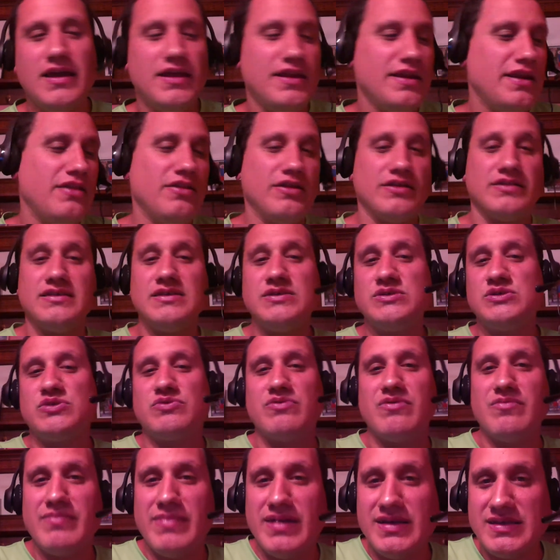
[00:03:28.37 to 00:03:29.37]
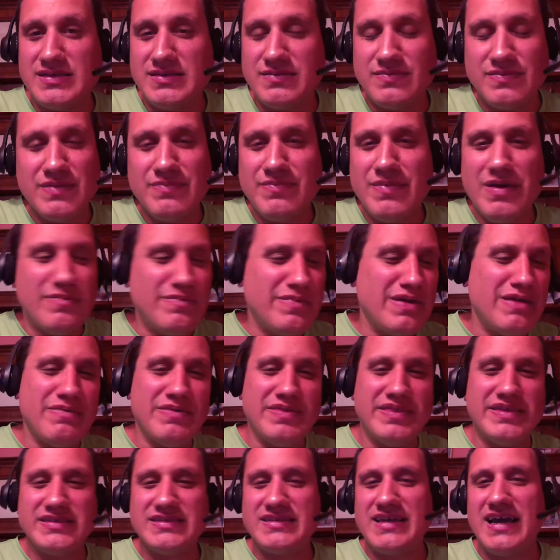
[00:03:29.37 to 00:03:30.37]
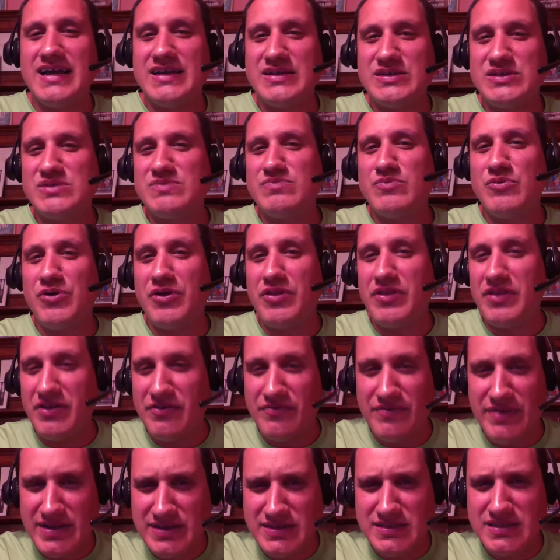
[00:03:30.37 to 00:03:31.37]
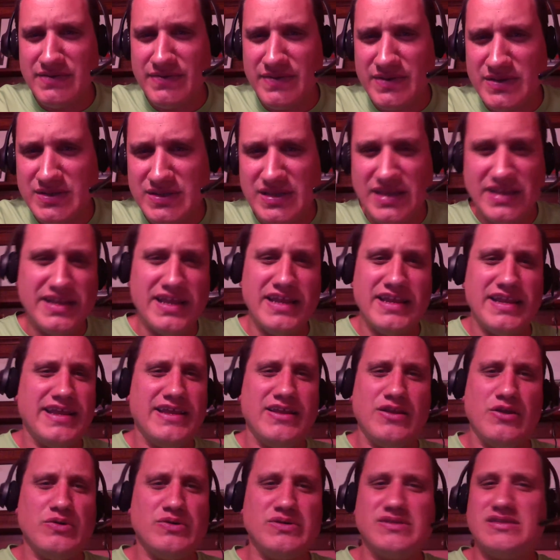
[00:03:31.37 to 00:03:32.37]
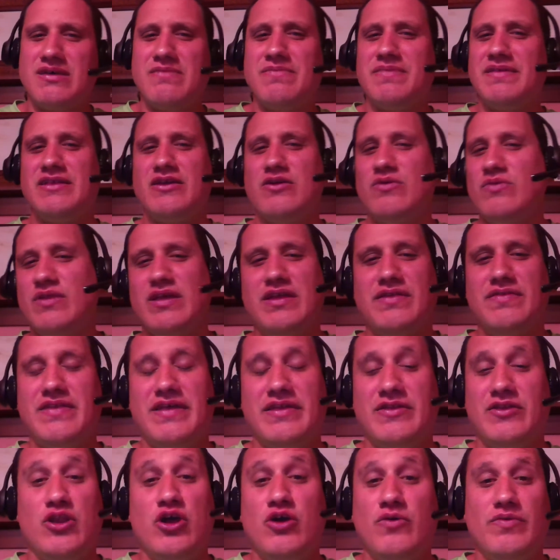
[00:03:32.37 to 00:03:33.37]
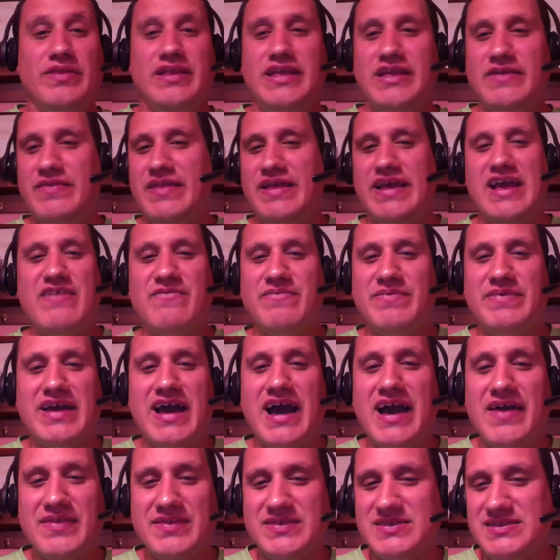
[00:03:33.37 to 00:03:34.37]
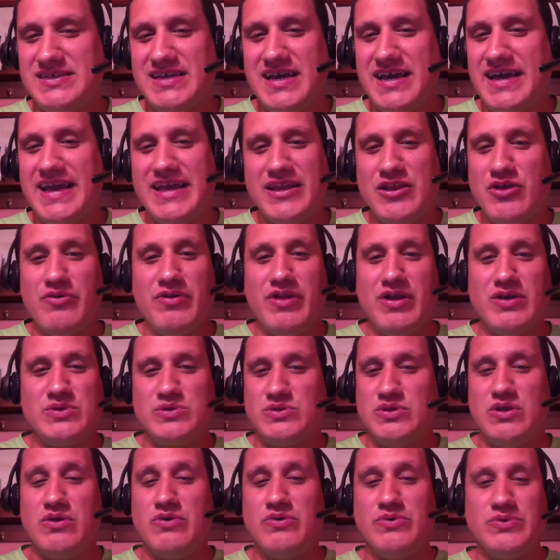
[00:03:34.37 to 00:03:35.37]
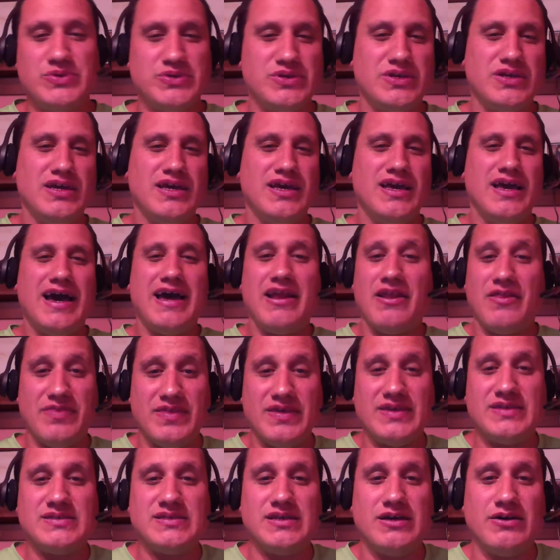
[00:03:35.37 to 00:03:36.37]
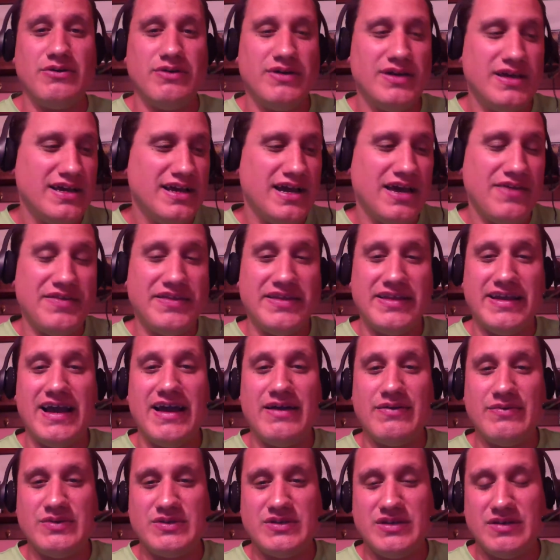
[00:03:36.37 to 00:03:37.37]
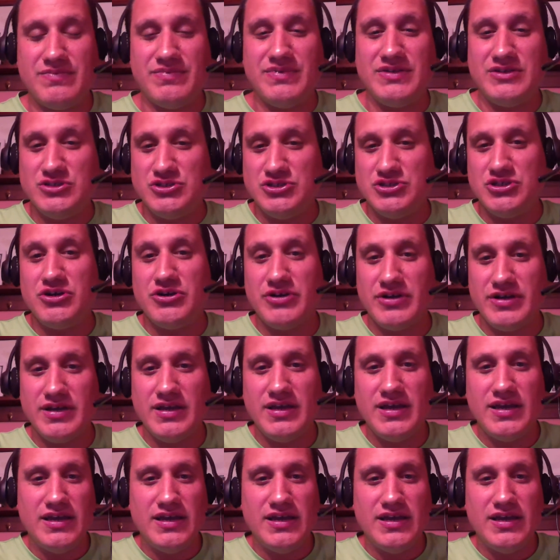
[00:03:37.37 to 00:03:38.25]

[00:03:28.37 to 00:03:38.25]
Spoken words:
Now look, these 3 Muslims, maybe this guy is smarter than the rest of us, and he knows something that the FBI, the CIA, no one else knows. I don't think so. I think the guy was a complete jerk.